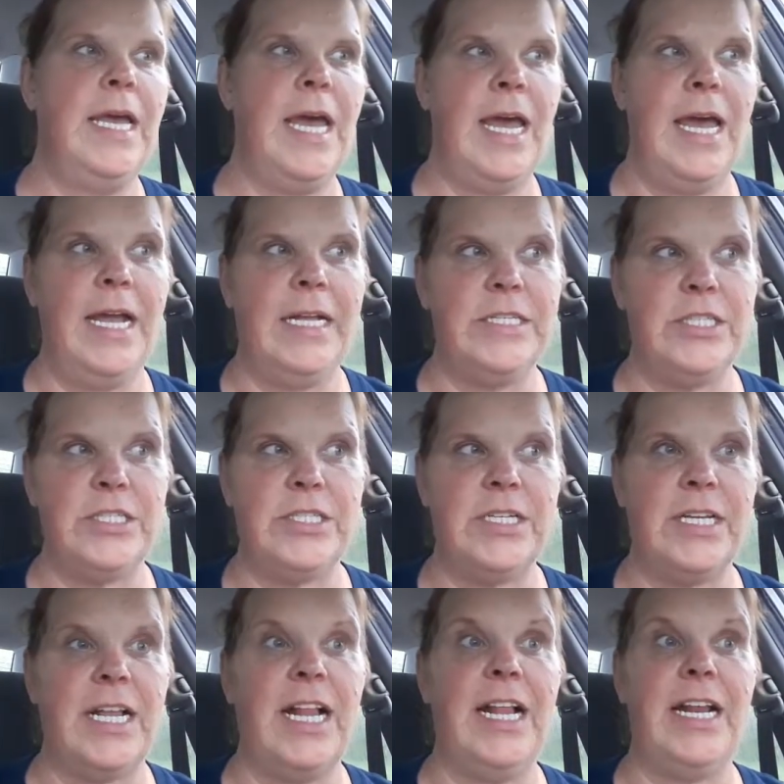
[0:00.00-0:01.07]
And just
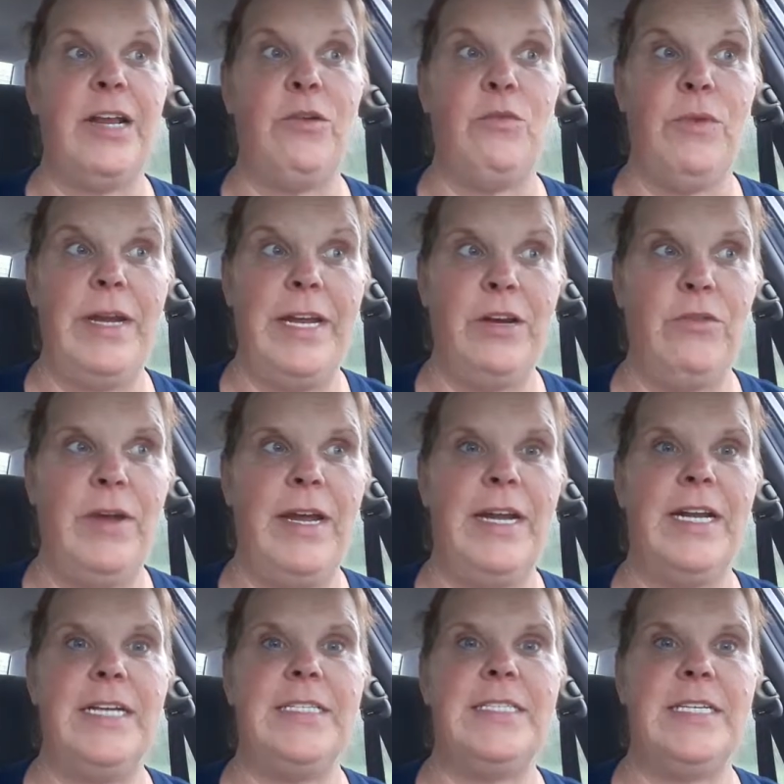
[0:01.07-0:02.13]
to kind of reiterate,
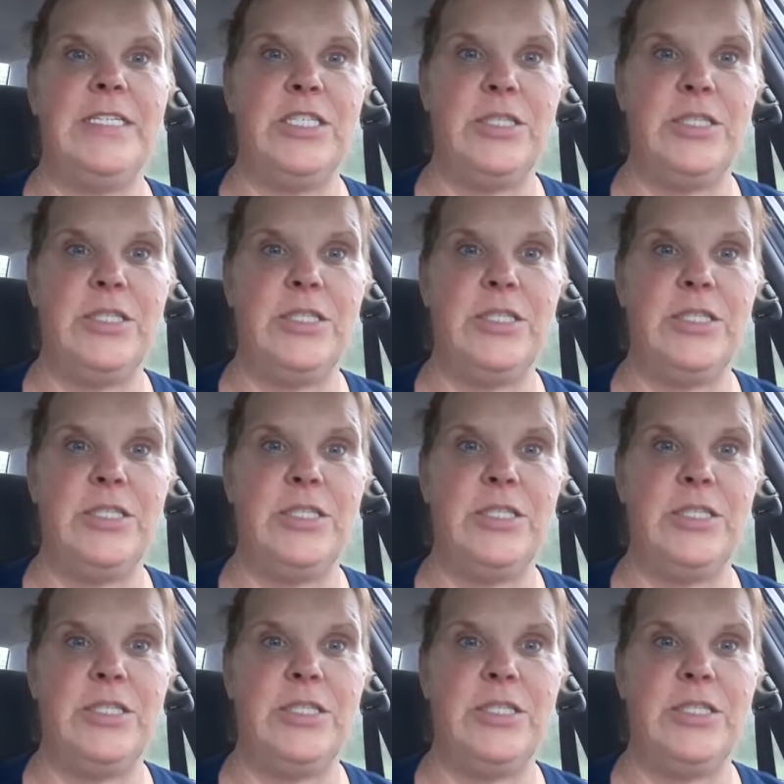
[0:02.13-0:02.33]
and I said,